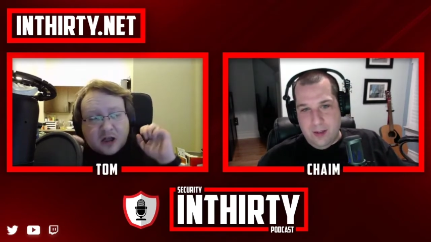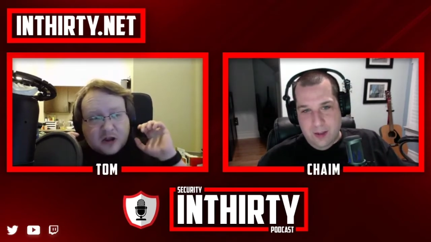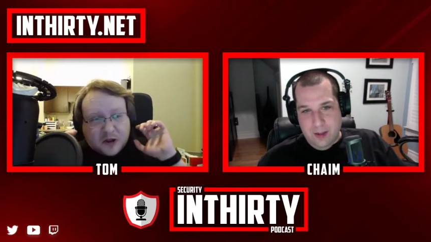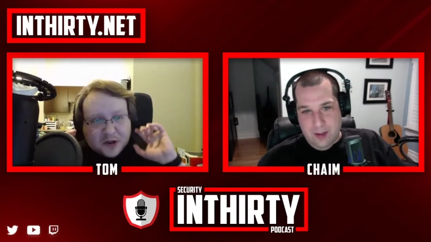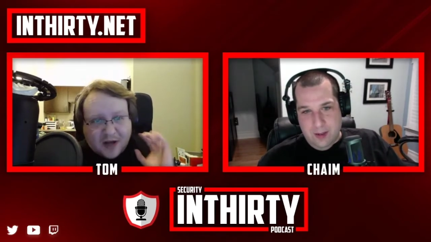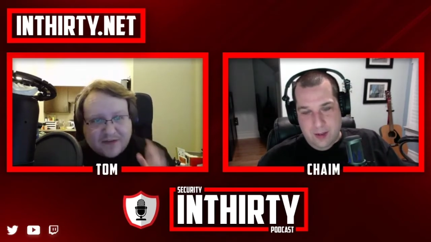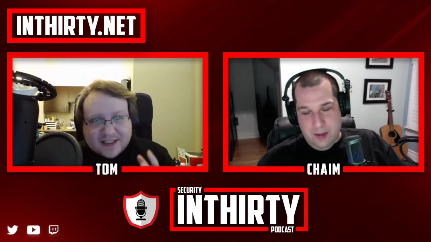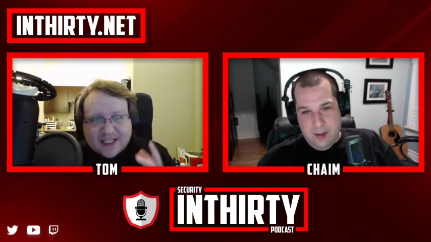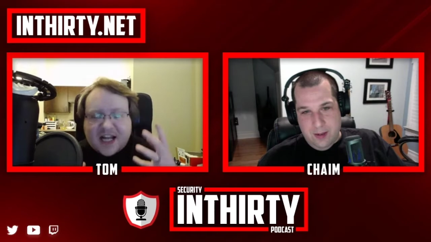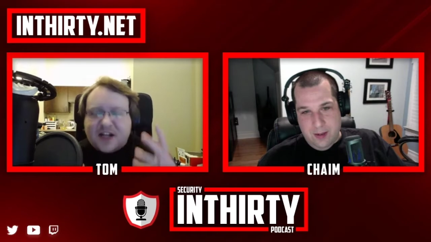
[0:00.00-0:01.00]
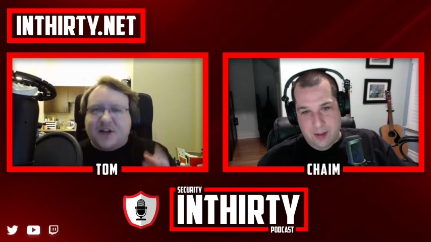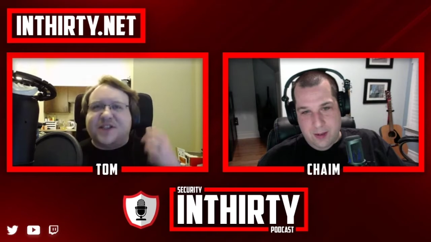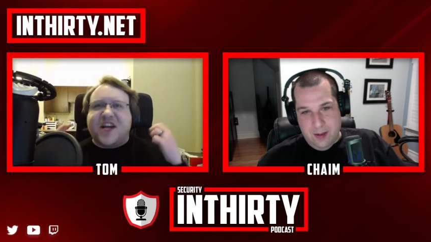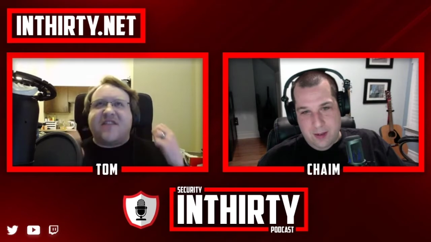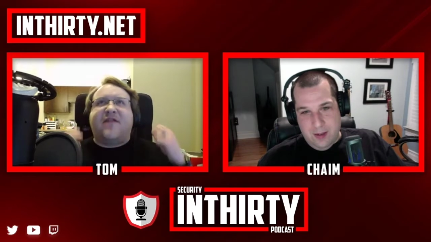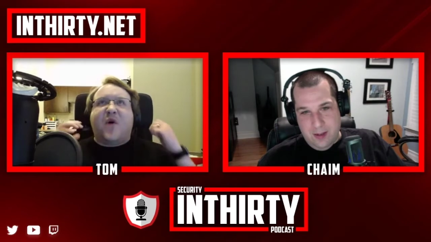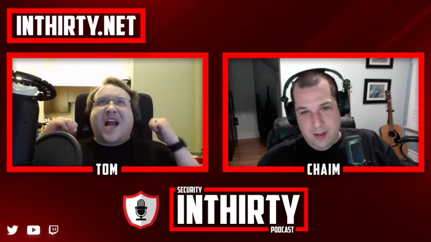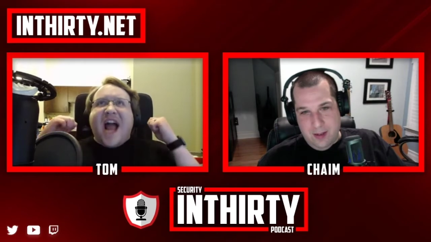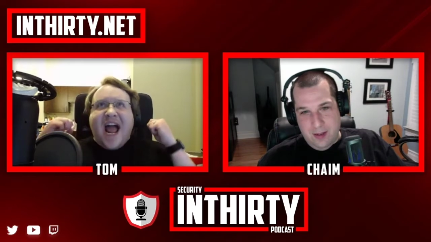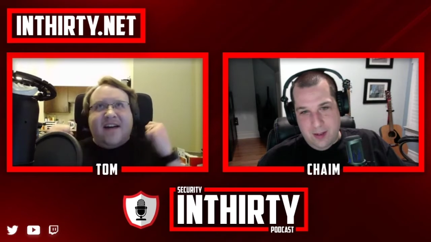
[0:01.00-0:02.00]
Speaker 1: love it and use it
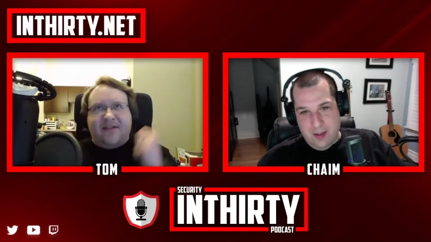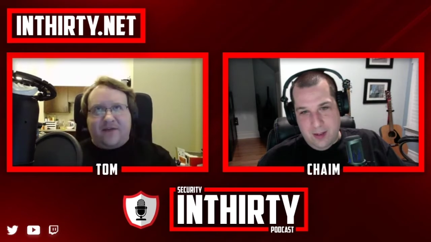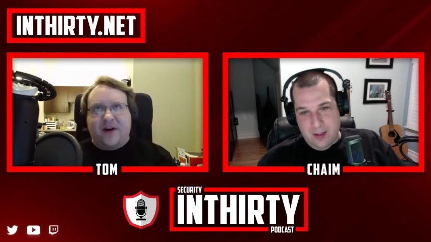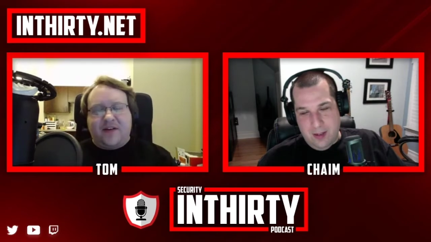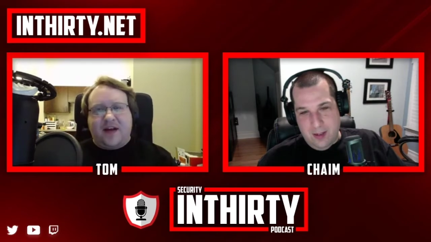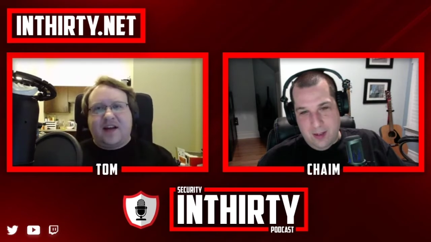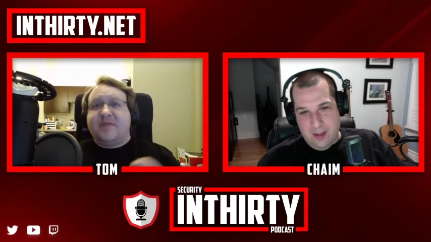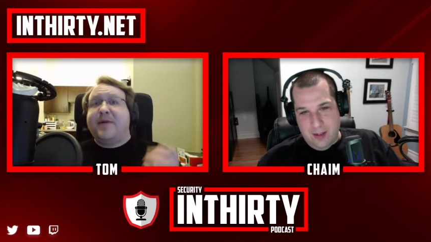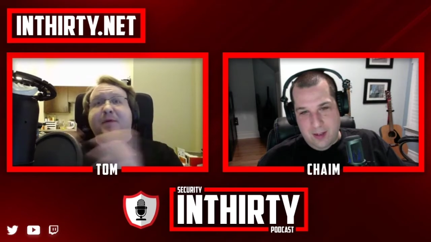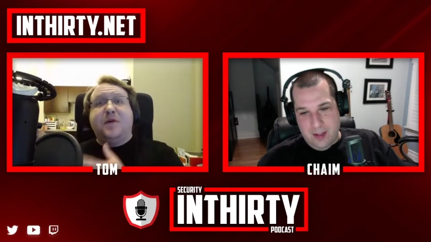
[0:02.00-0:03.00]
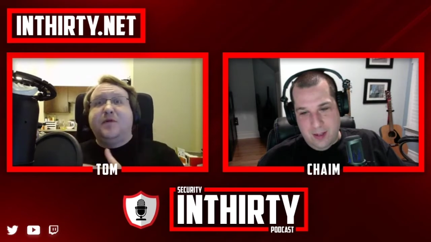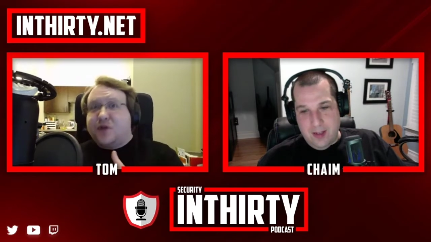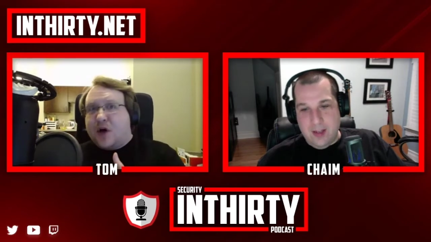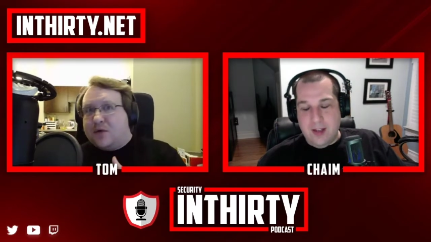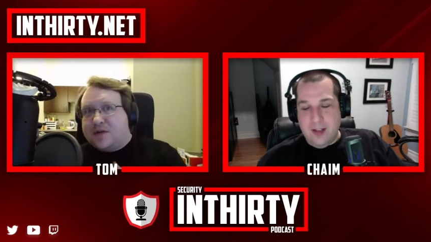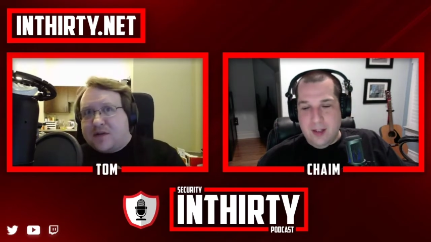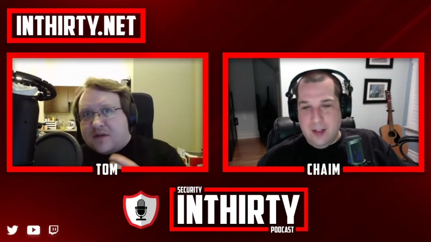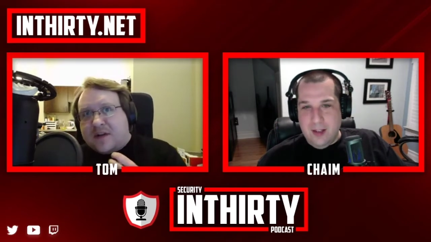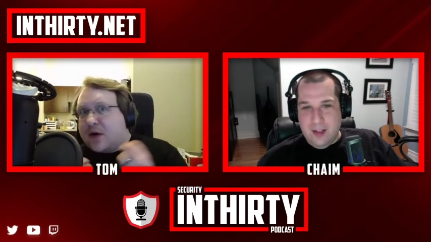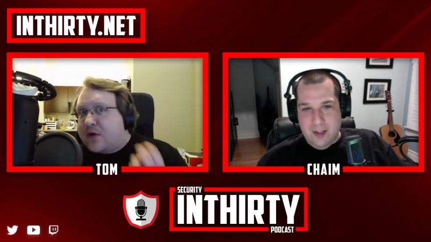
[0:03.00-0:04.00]
for everything. The people who don't,
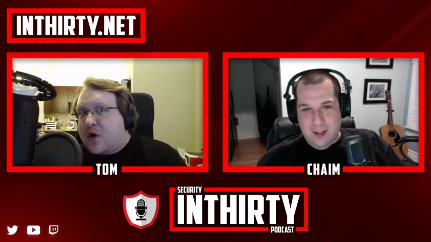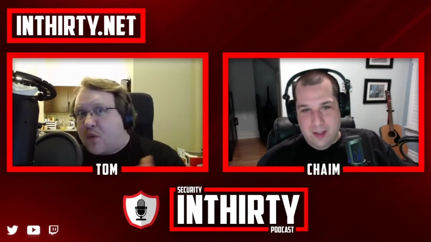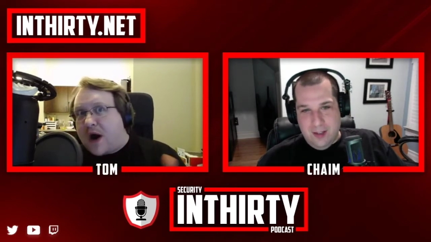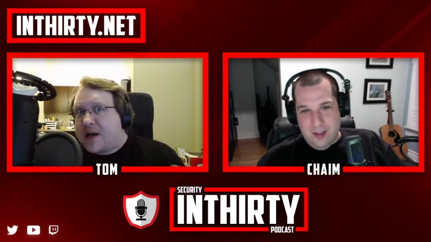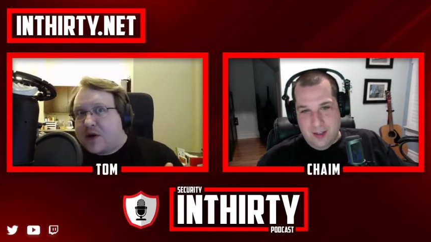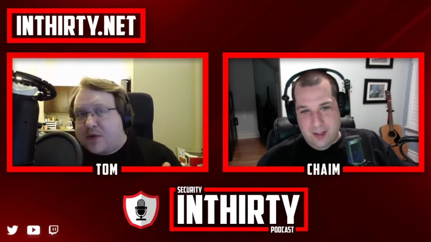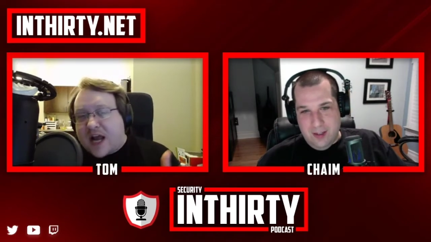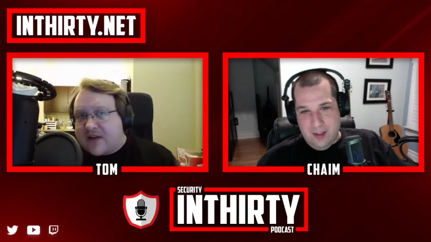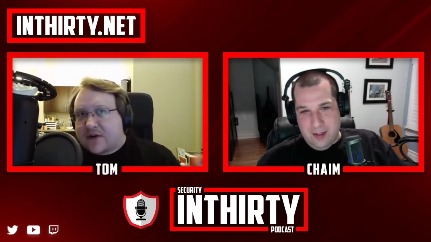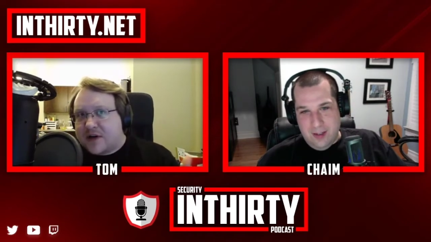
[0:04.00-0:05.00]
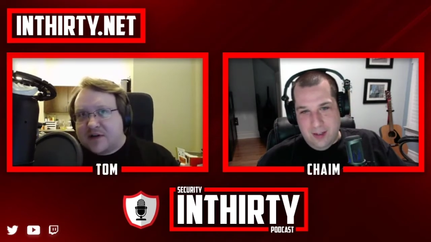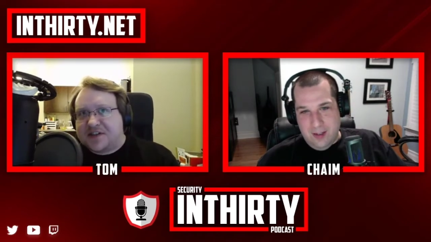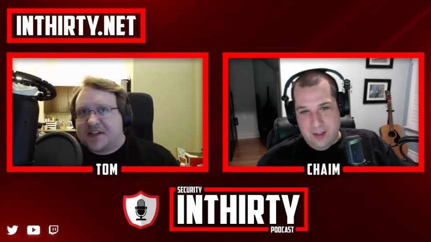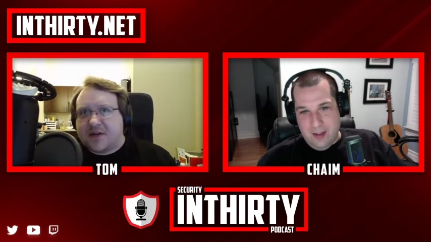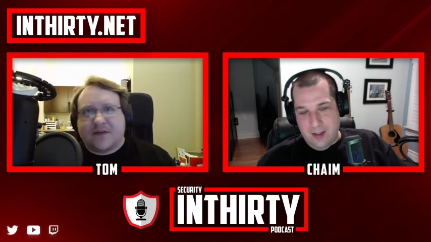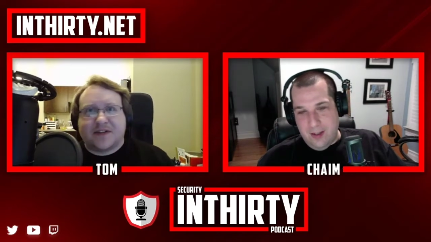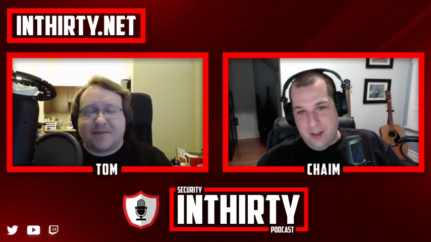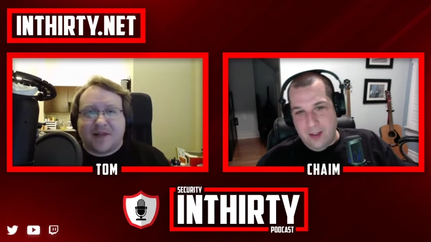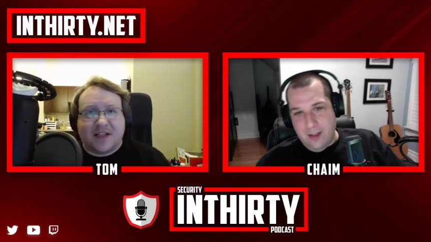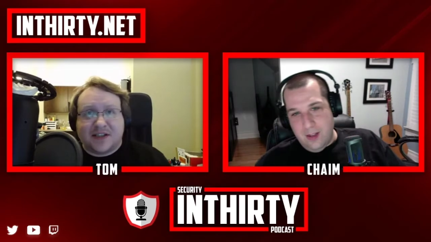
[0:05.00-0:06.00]
they don't know why you would ever use this over
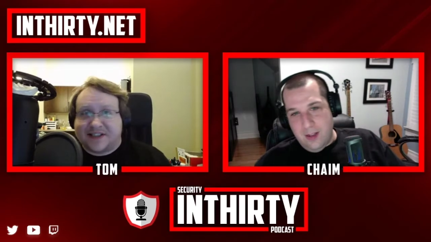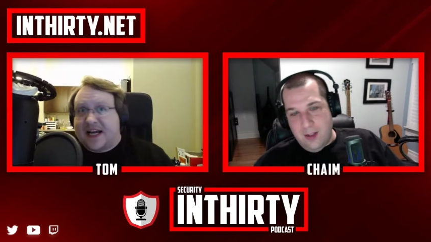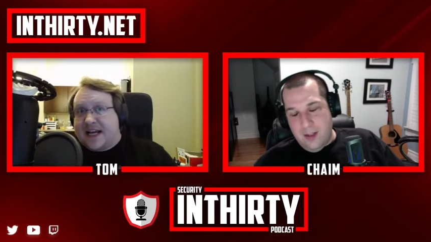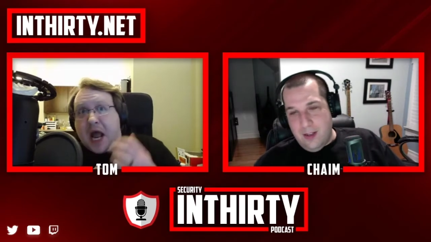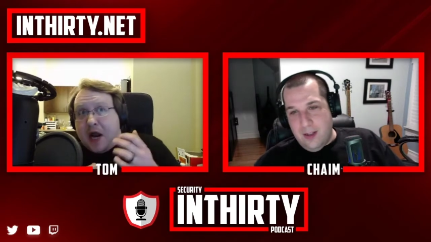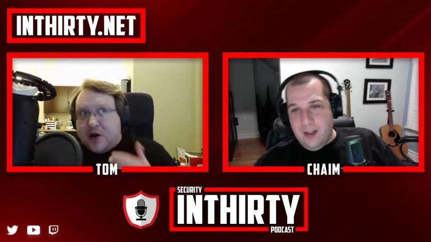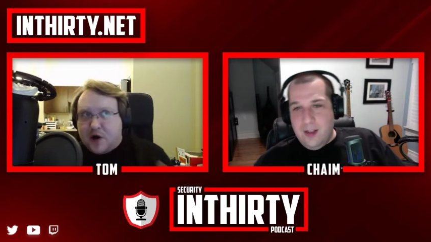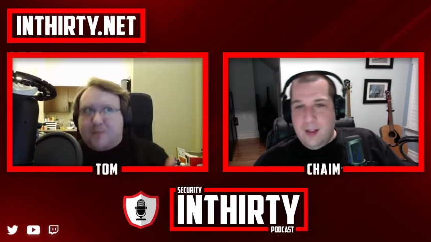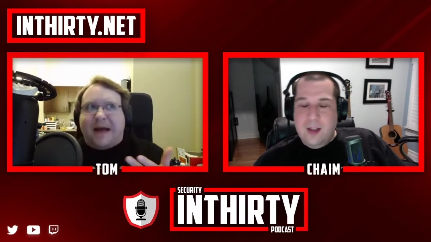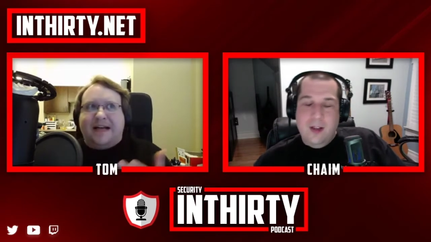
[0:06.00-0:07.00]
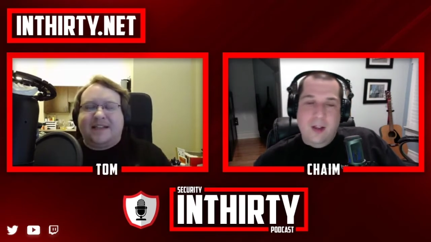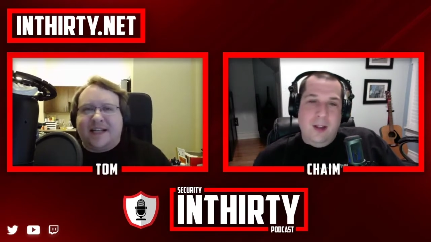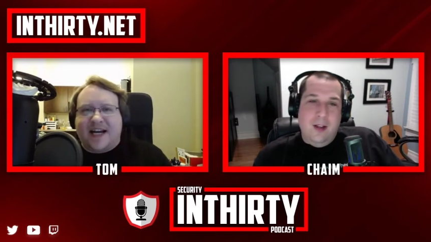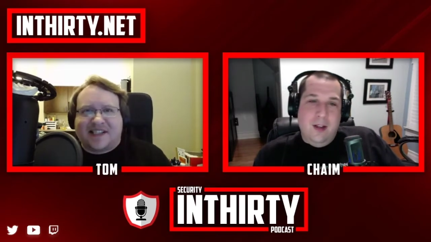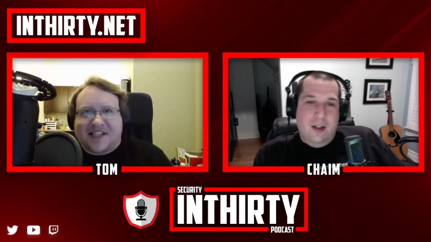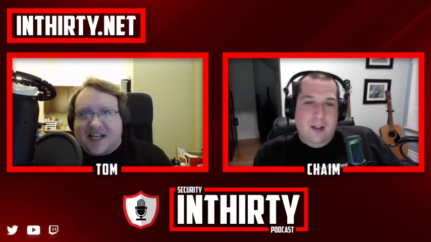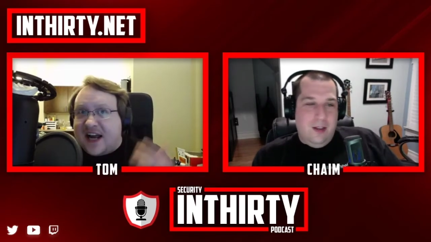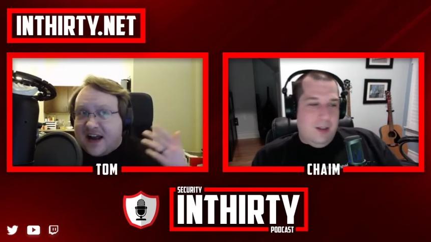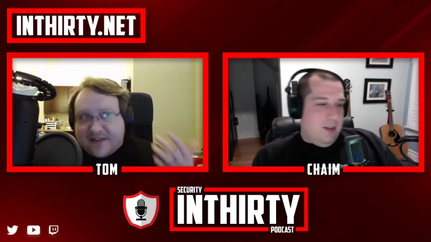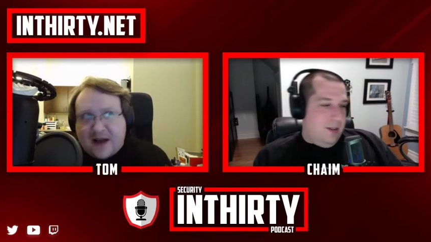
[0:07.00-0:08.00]
something just like notepad.exe.
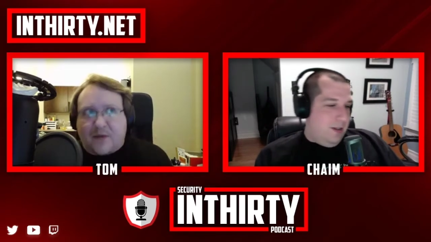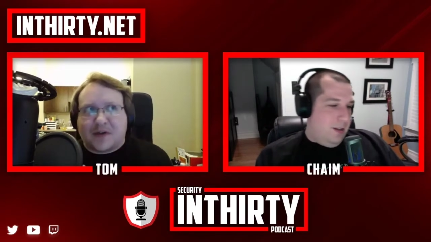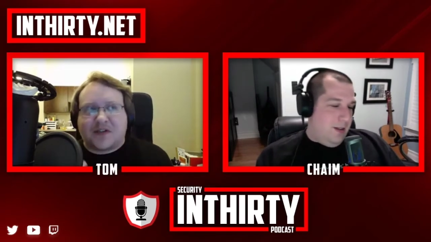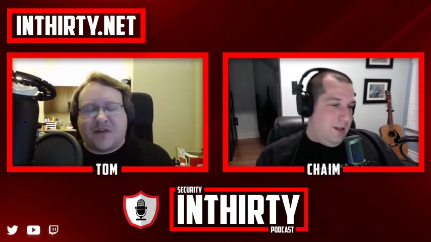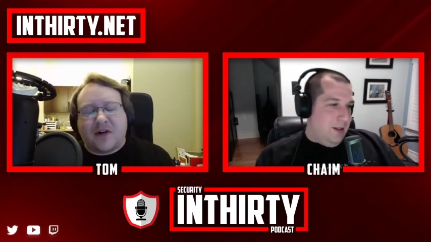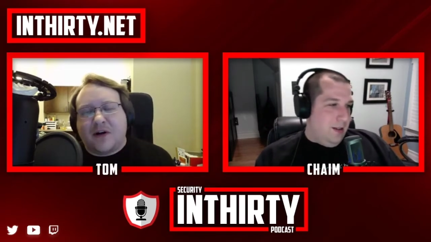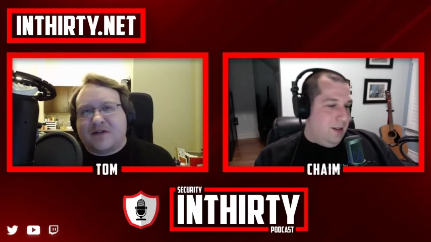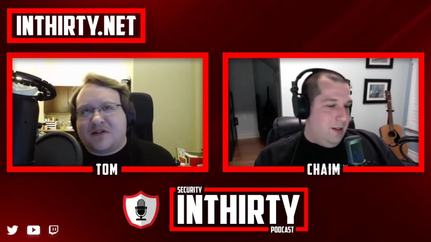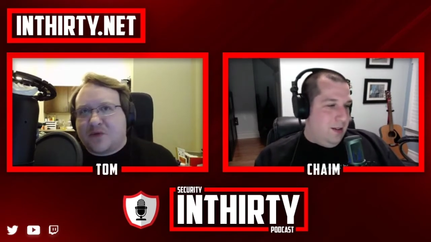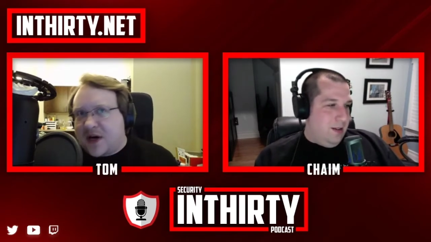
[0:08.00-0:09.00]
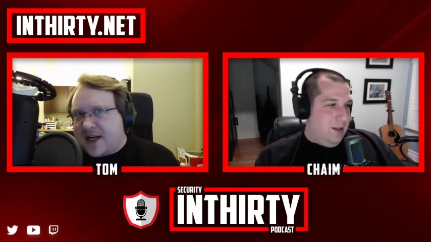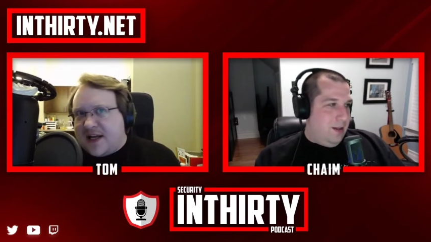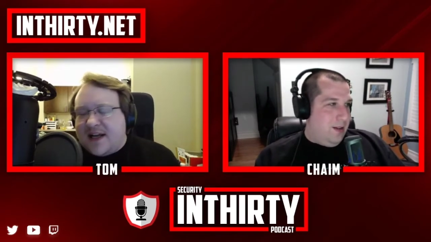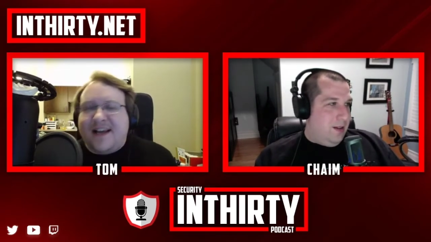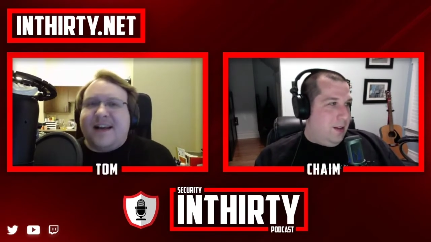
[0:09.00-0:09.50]
That mm-hmm. works for notes, right?